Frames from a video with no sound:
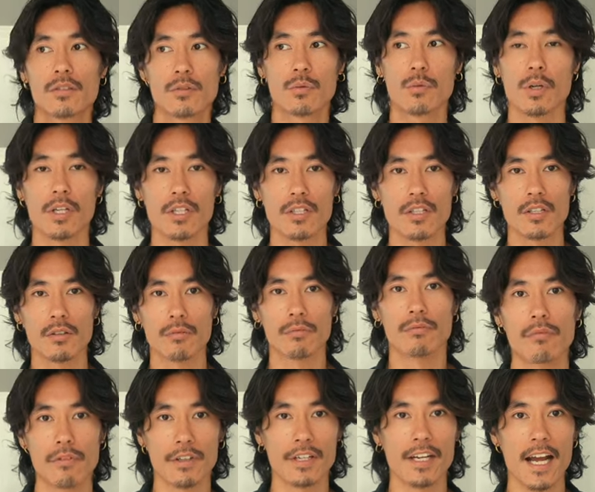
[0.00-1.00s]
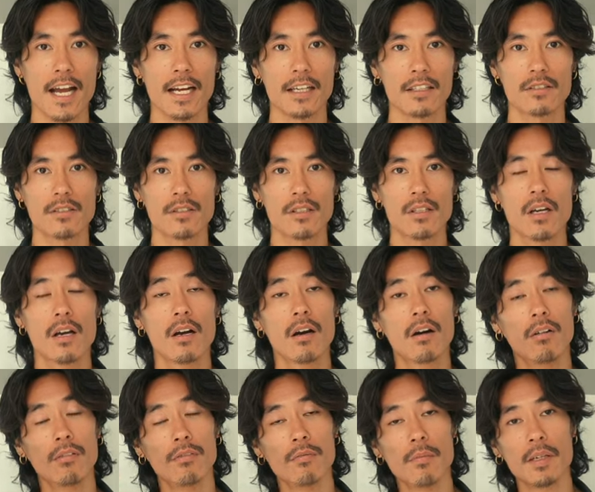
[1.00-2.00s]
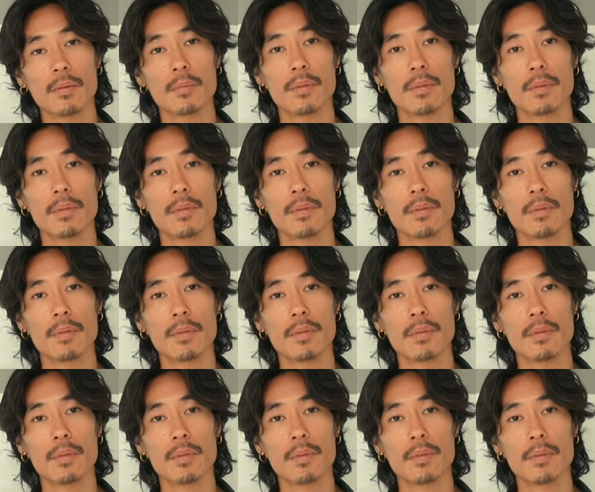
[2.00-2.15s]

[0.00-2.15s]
twitch and reacts of my